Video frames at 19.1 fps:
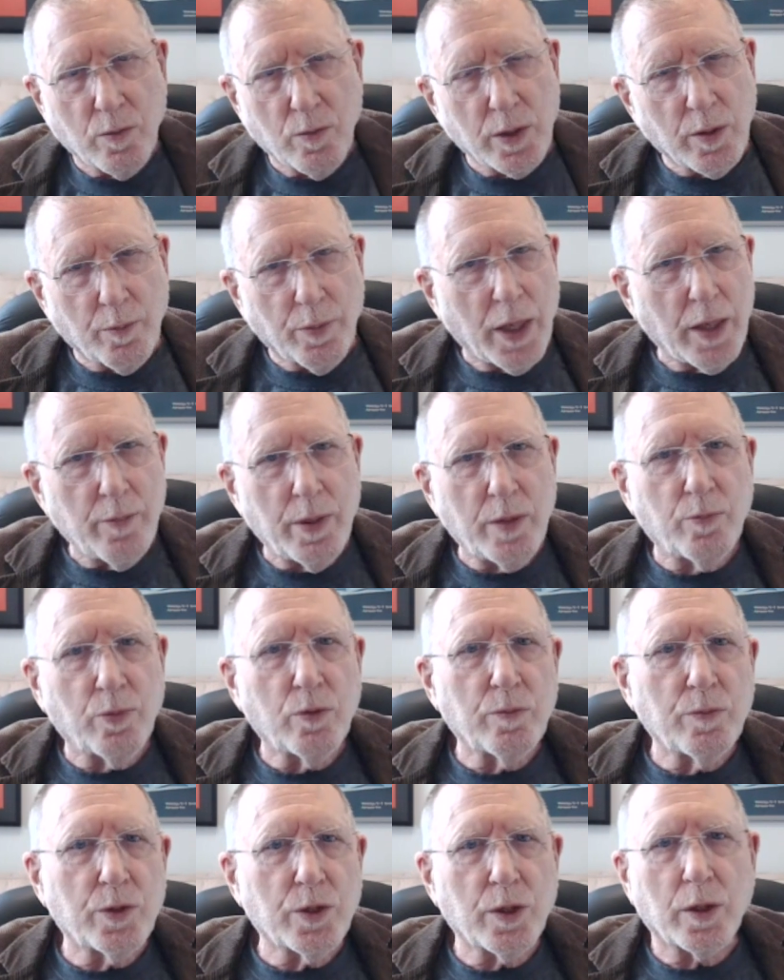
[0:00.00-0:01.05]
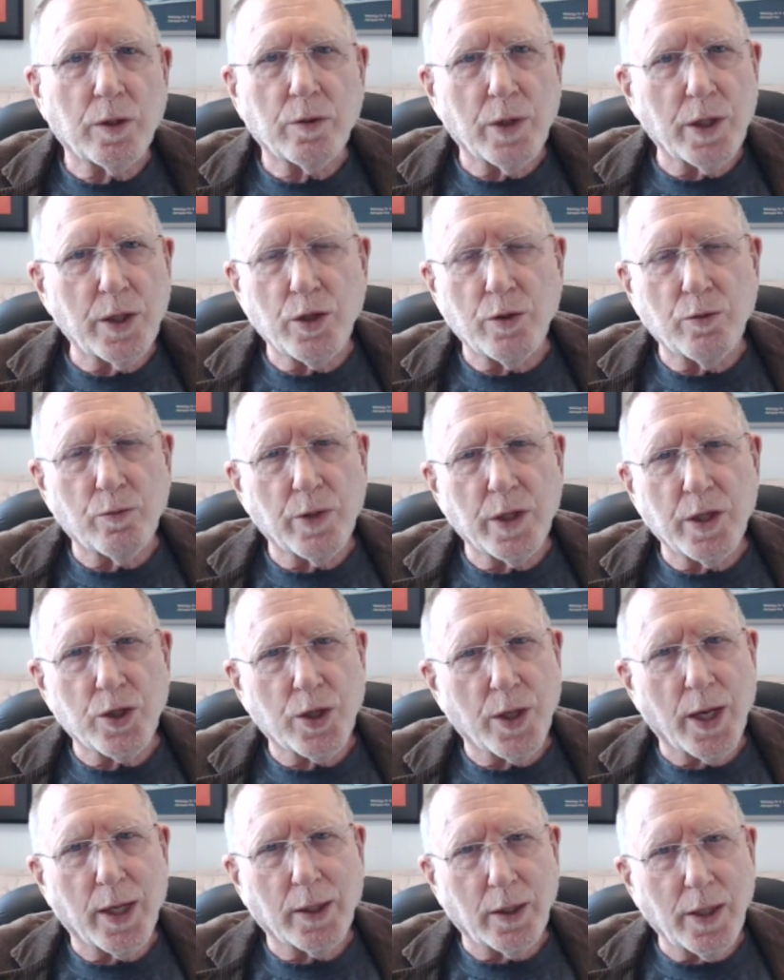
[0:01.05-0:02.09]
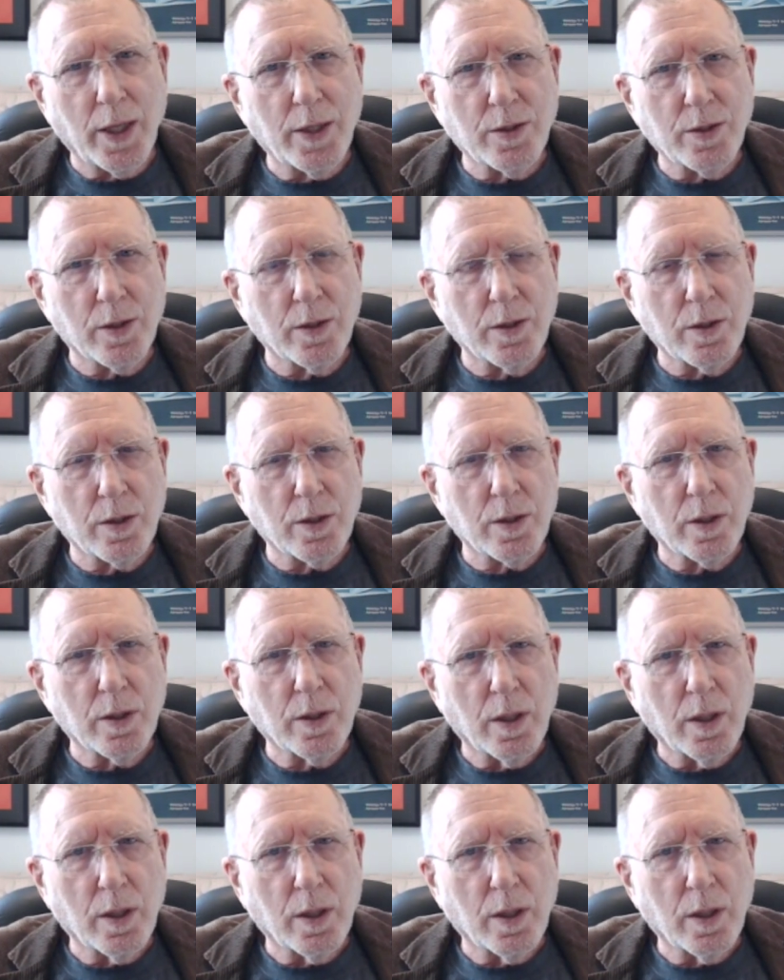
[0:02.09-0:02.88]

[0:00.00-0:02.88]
when the baby boom generation reached adolescence,